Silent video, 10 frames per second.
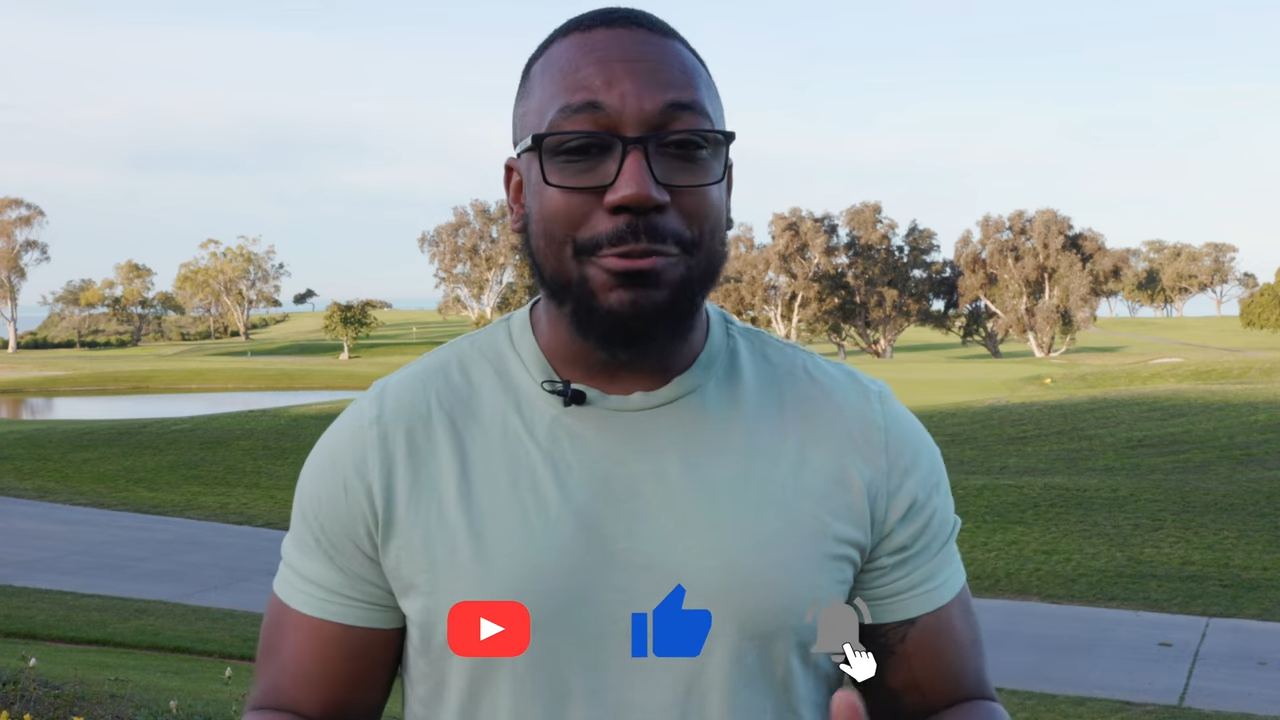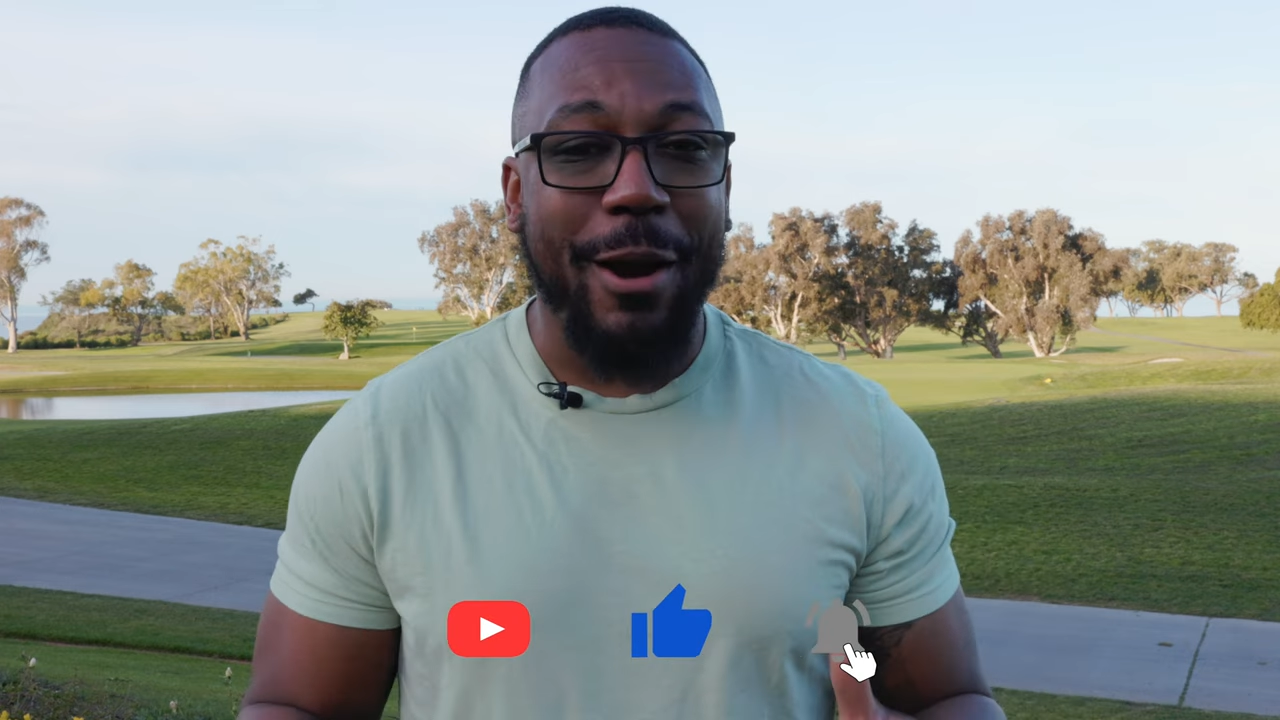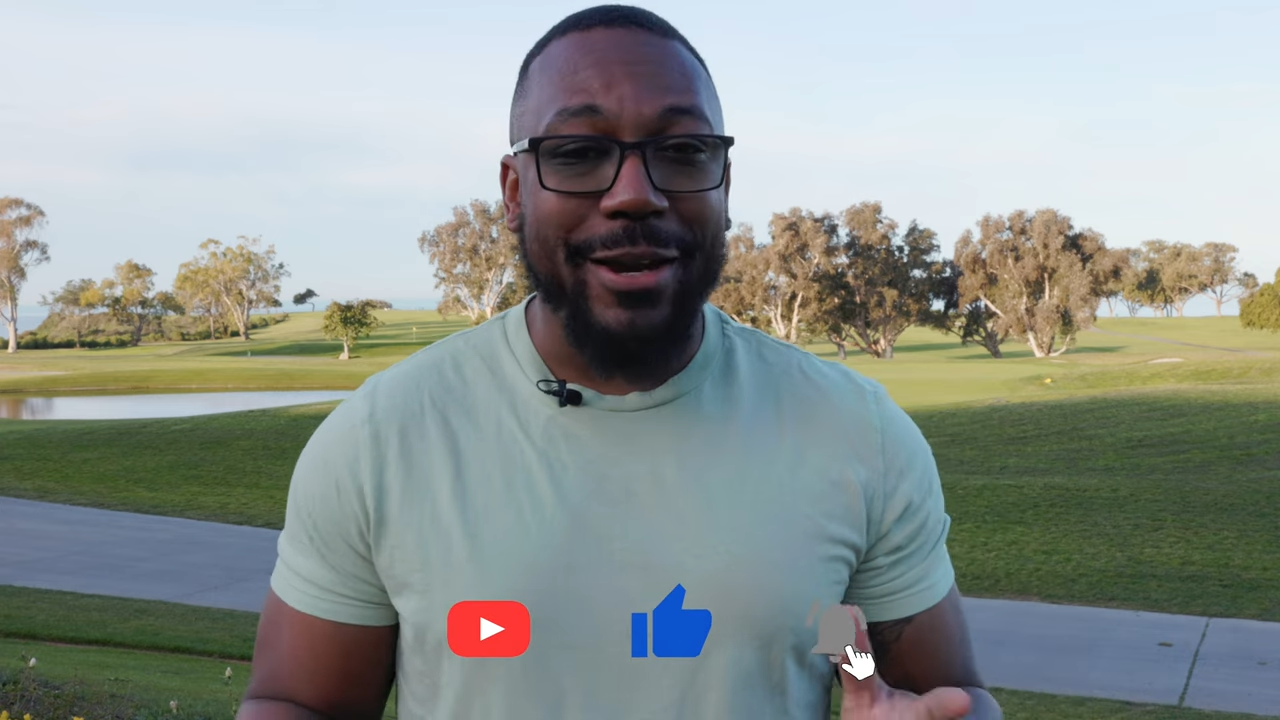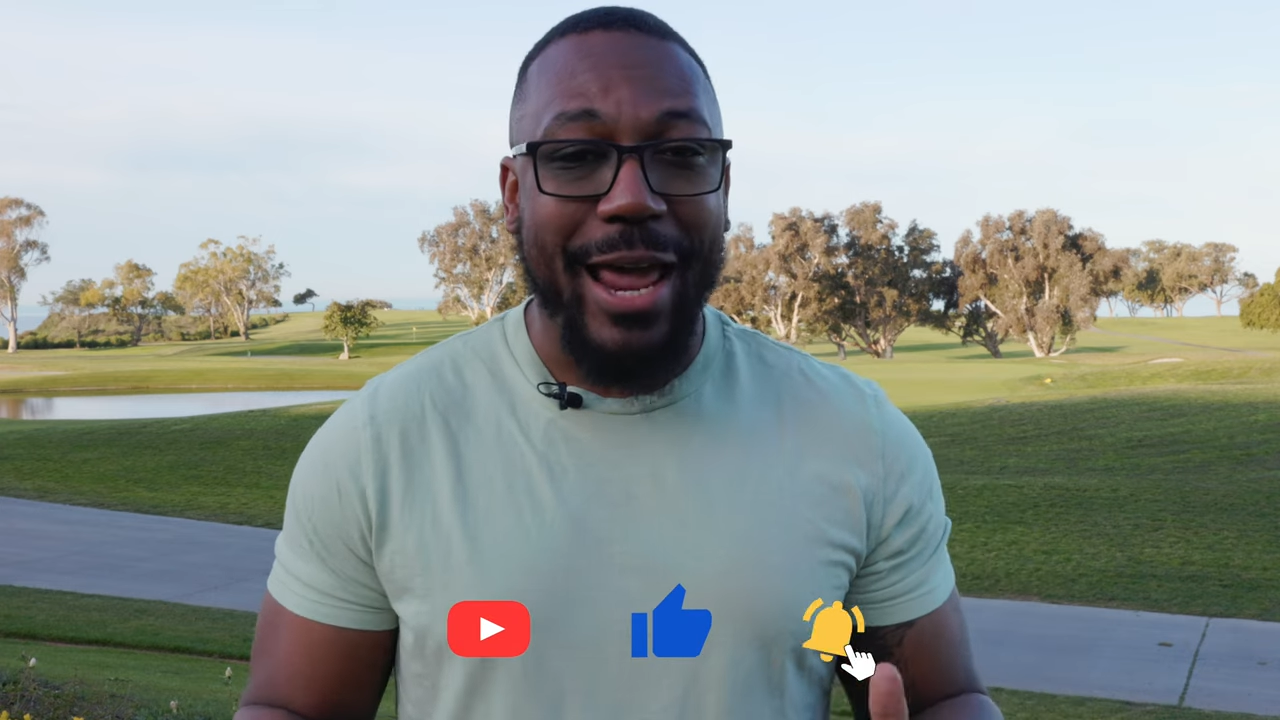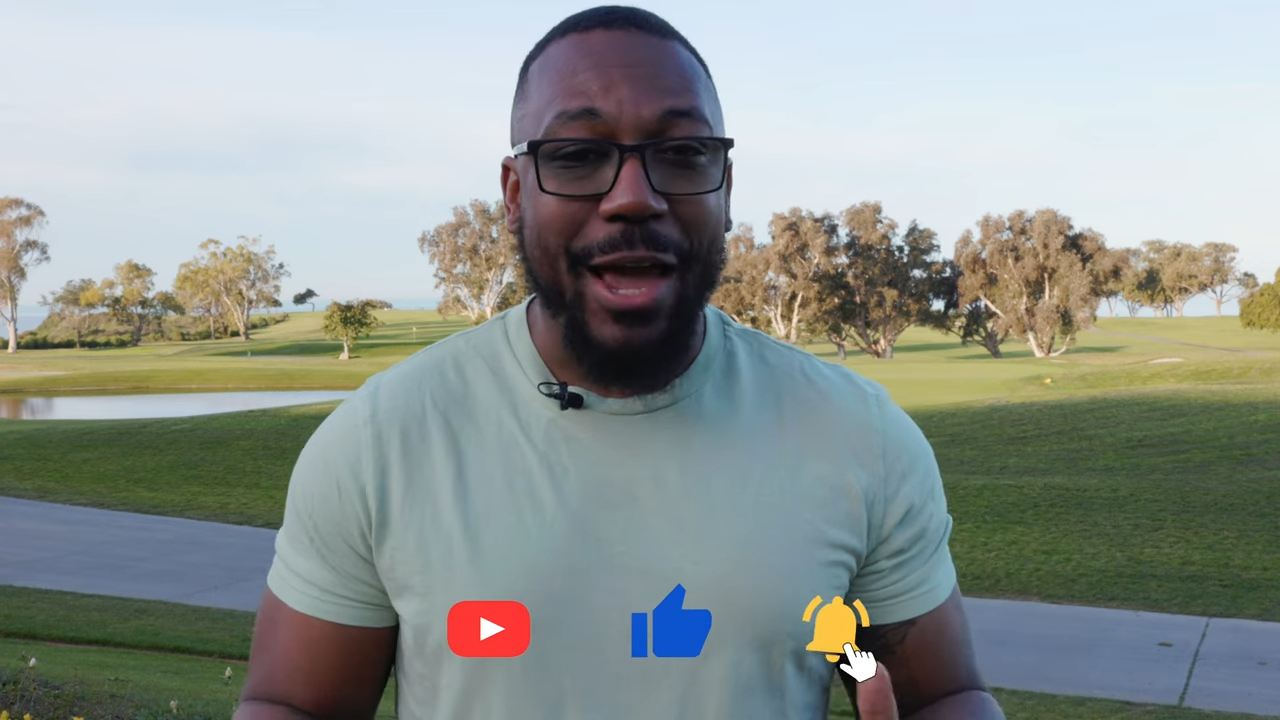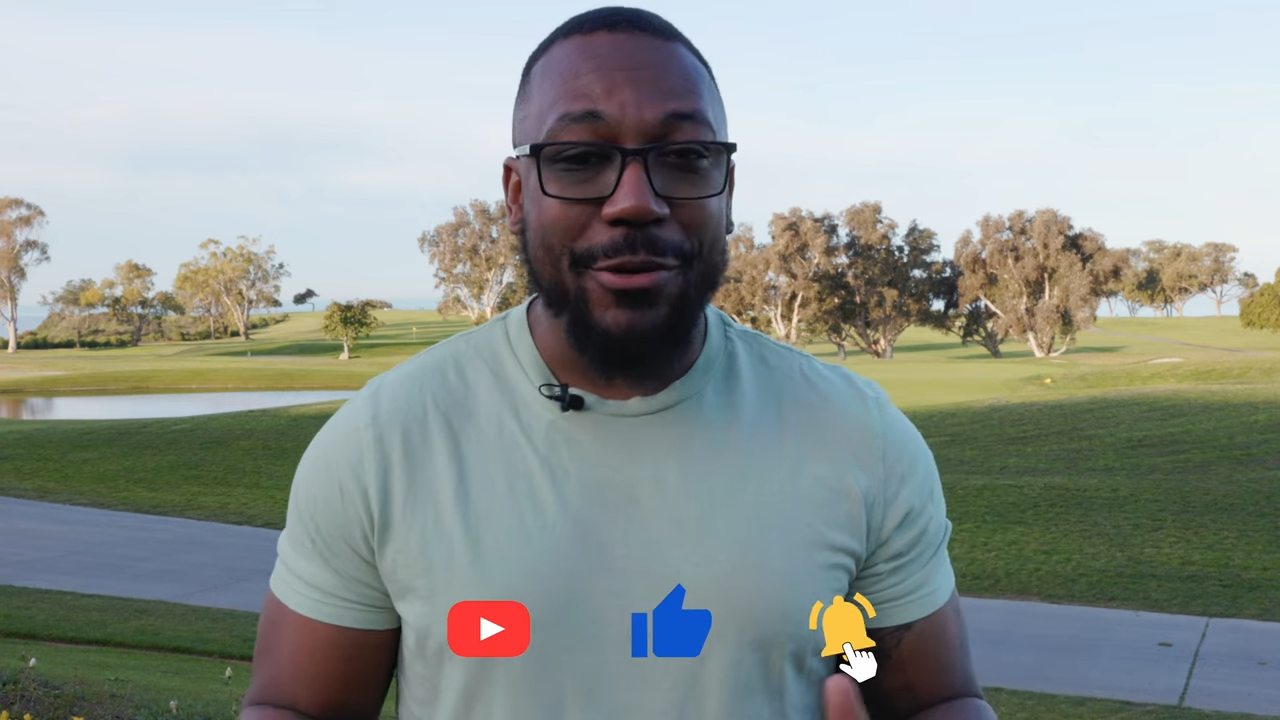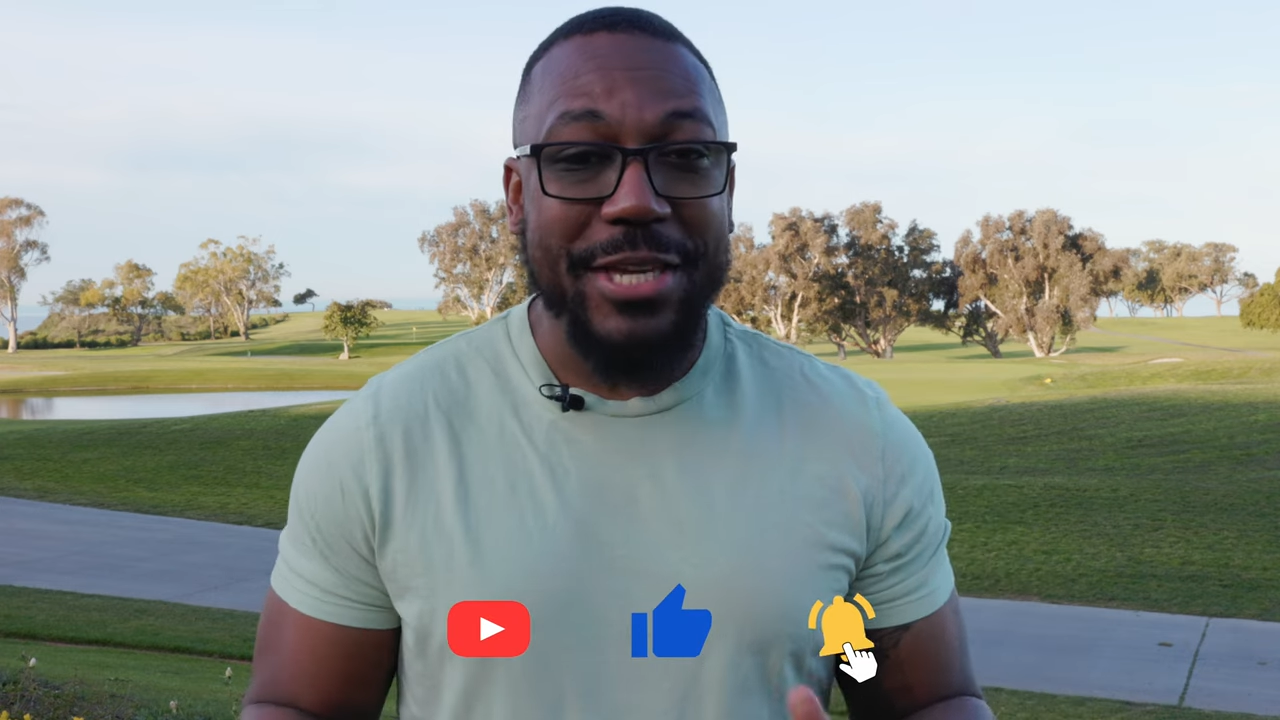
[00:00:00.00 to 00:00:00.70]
right now.